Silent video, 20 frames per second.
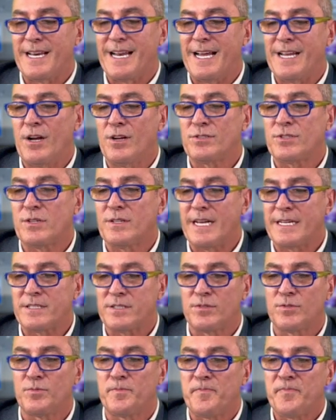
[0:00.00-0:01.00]
I also like
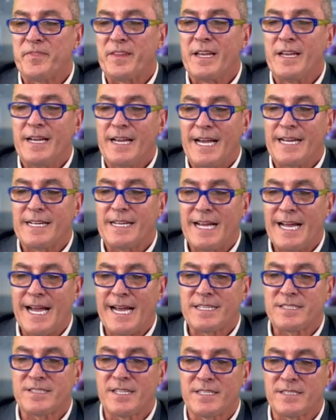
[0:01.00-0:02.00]
to
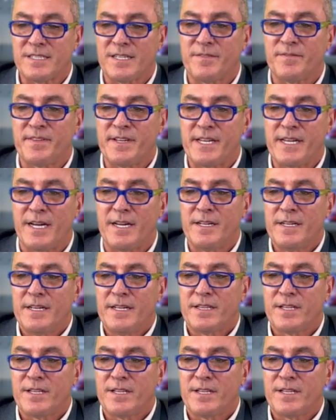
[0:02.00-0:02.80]
access it via